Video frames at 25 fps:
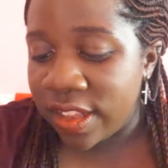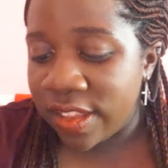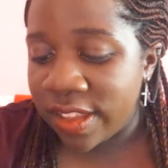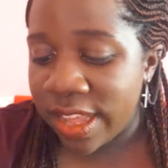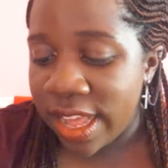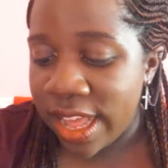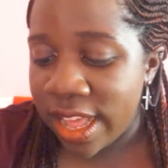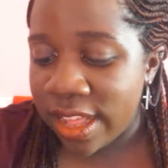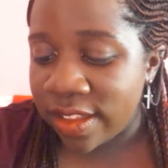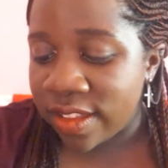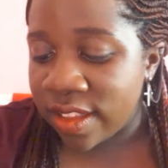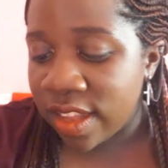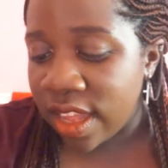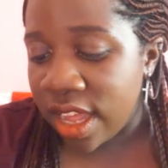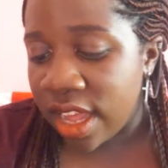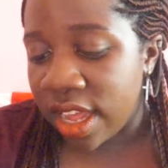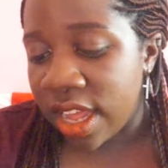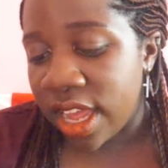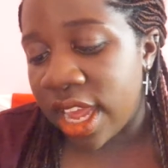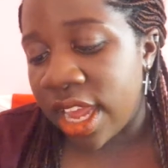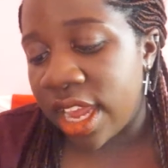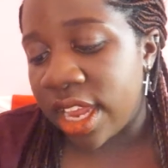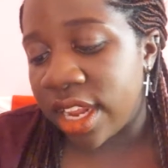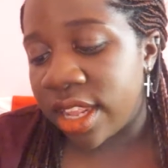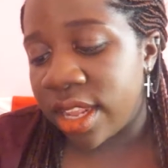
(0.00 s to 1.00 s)
says
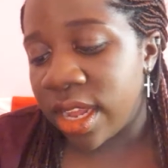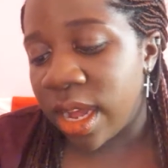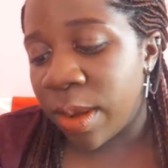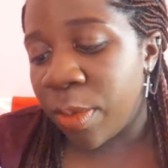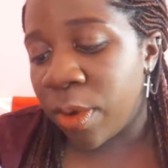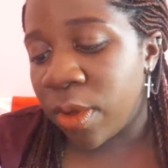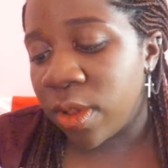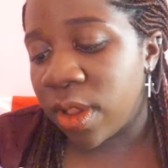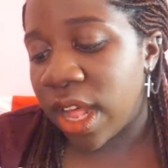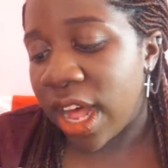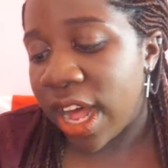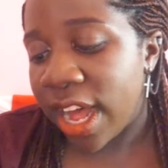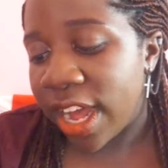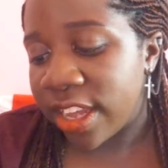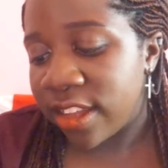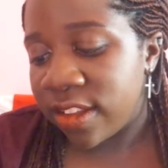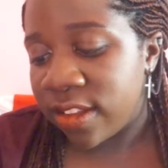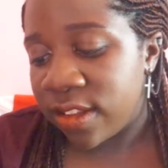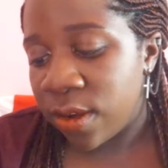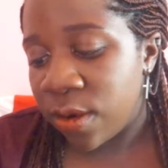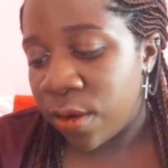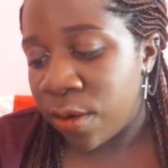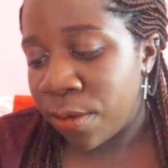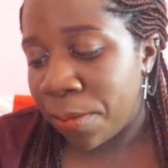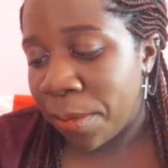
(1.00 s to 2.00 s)
a double eye
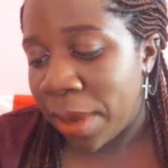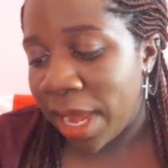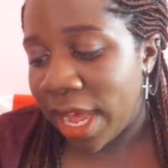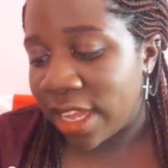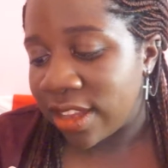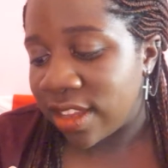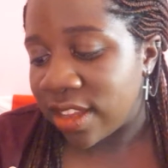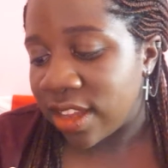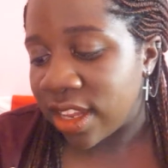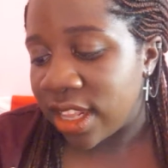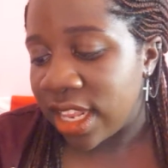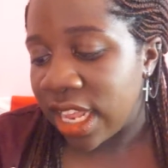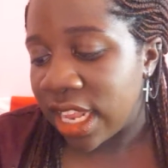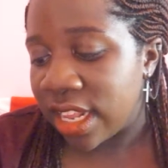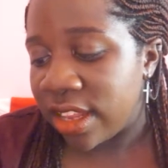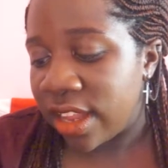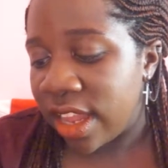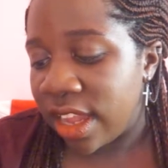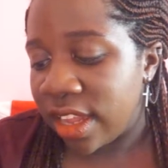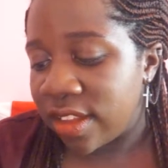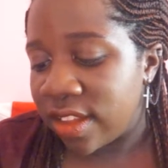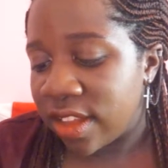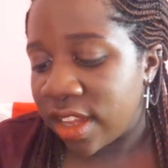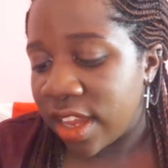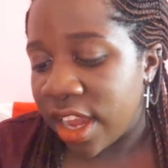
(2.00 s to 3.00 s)
zone mask that
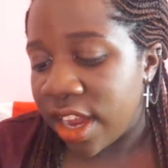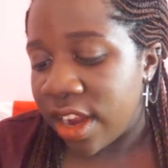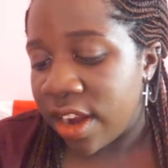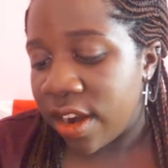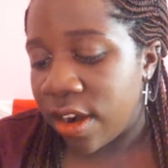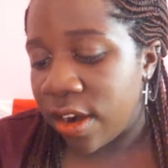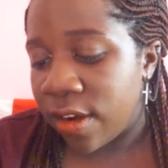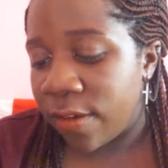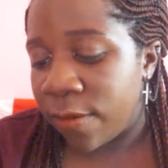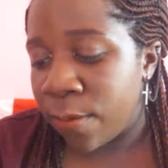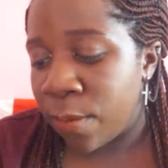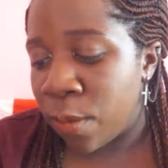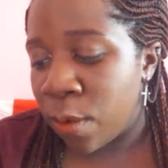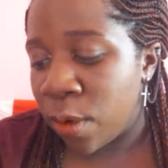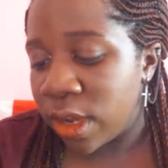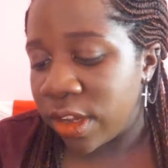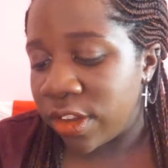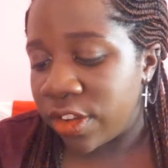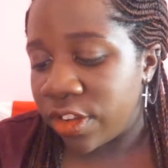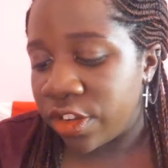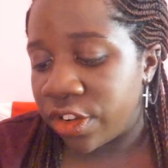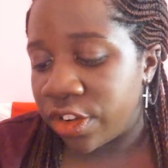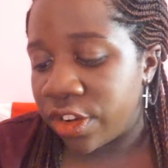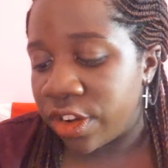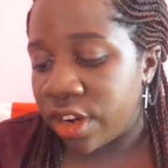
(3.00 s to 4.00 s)
takes care of
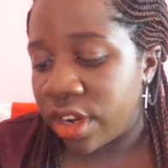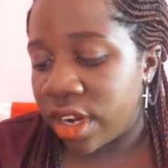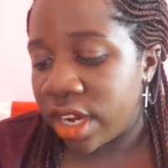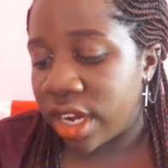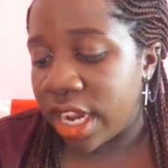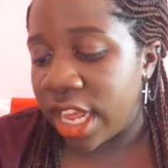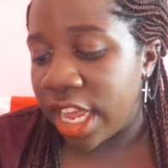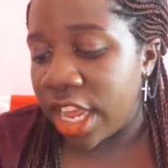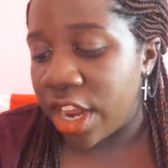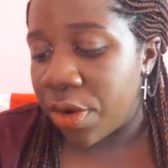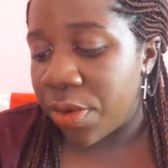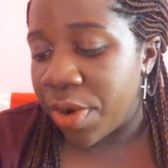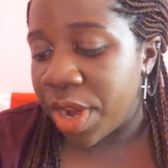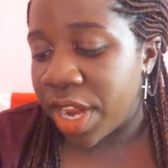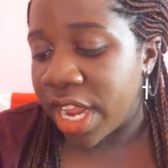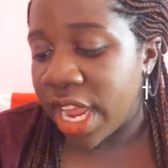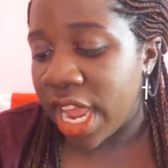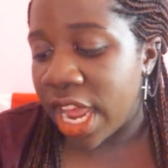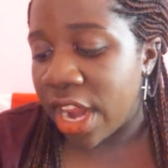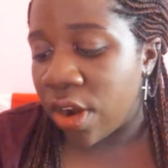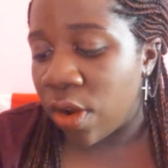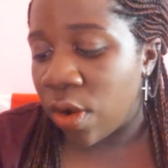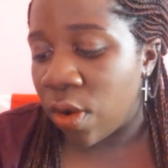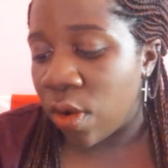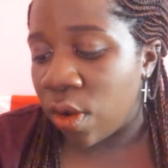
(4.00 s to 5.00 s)
moisture, layering,
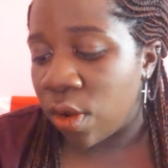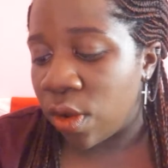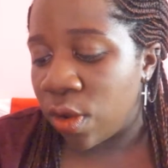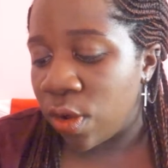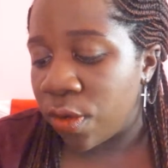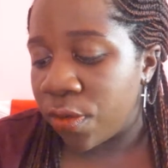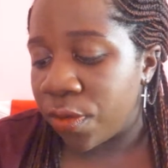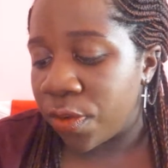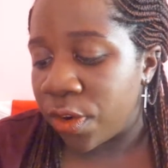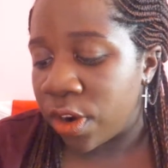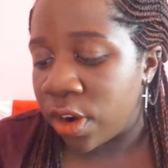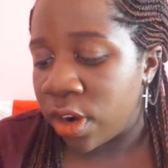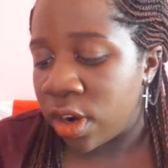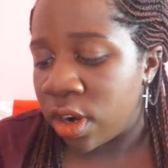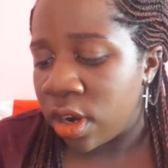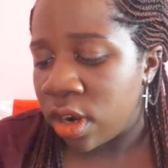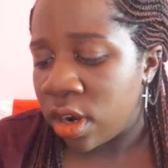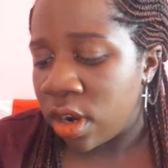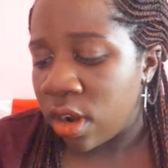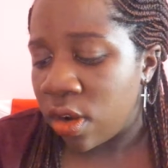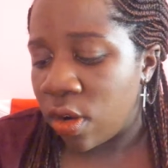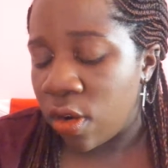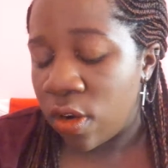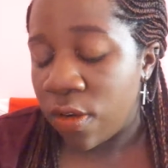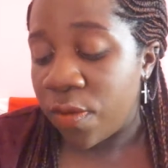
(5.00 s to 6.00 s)
and all over
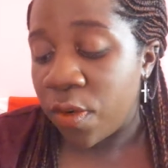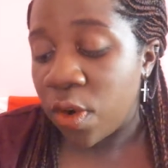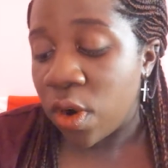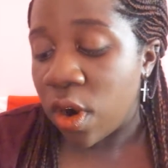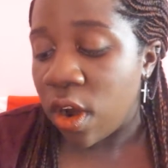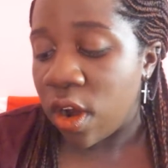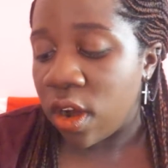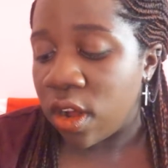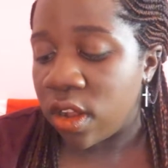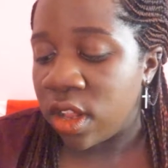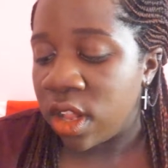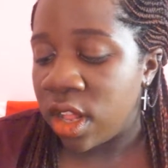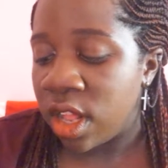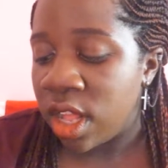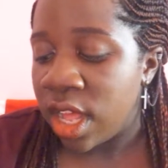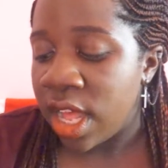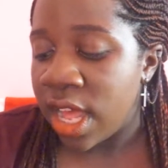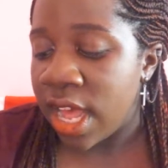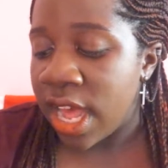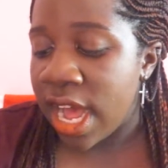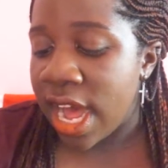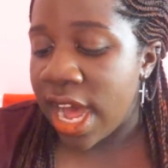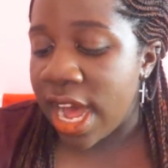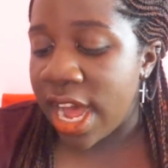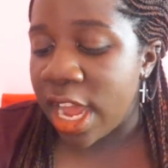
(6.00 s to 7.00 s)
overall
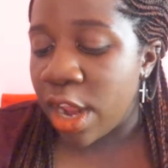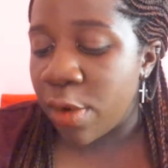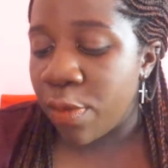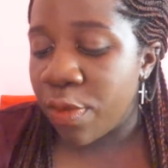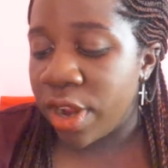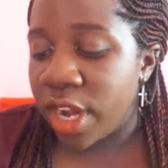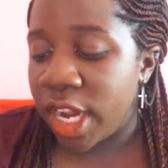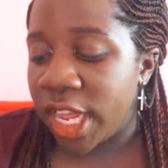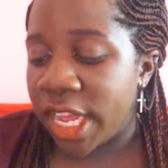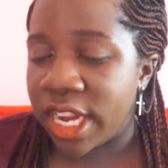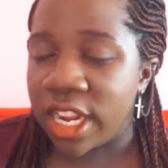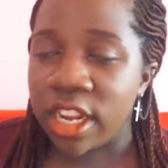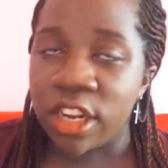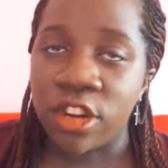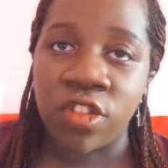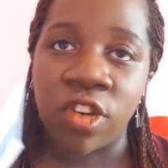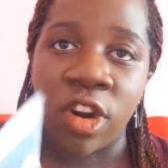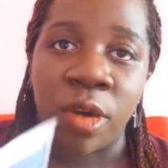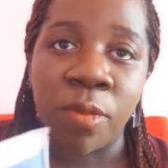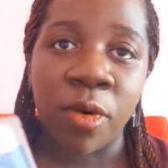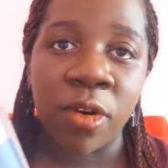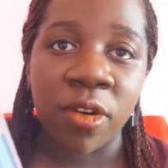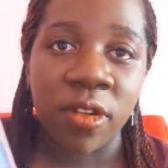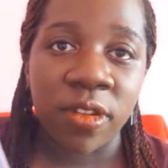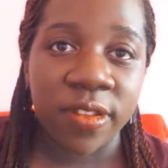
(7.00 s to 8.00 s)
eye related
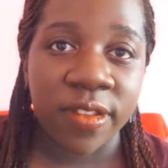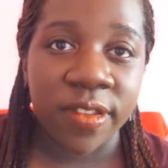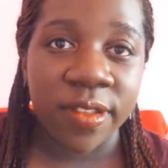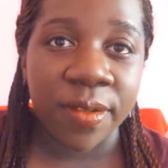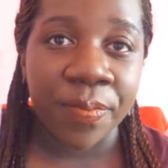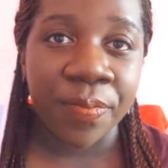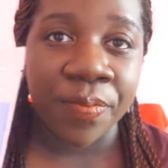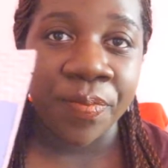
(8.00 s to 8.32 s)
troubles.